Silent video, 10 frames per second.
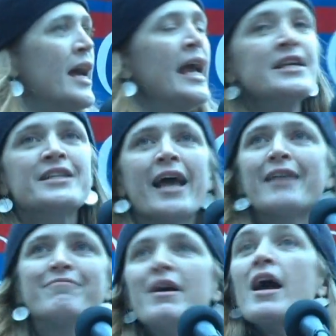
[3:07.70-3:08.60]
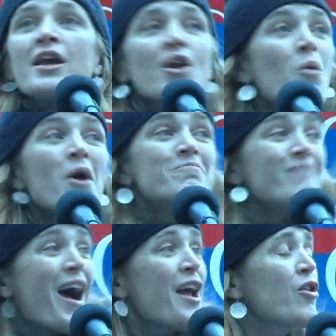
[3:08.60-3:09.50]
He said, you know what,
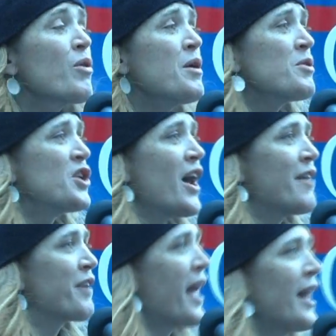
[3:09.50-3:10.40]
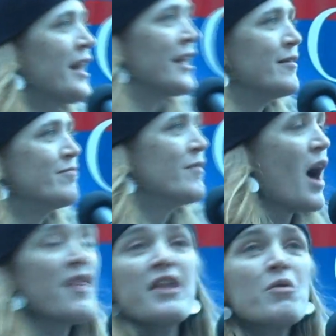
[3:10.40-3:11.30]
I agree with John F. Kennedy.
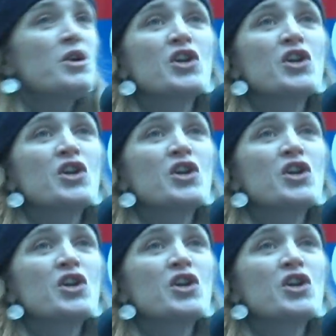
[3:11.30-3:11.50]
I think we